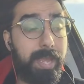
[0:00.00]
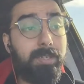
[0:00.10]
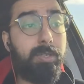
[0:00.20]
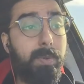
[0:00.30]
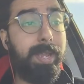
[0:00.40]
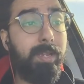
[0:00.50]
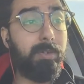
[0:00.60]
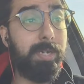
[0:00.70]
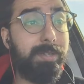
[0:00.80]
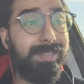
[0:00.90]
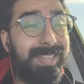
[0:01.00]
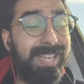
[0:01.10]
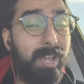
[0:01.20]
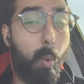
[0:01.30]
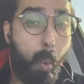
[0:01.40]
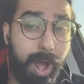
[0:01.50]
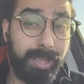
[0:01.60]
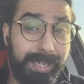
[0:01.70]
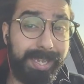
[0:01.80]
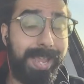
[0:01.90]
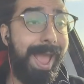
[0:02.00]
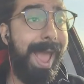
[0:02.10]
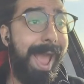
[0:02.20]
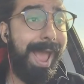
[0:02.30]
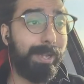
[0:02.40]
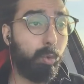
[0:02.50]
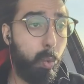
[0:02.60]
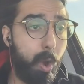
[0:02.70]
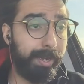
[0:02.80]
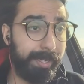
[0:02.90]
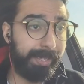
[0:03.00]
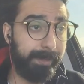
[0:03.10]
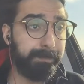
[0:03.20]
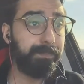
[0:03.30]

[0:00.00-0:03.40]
and to increase the quality and quantity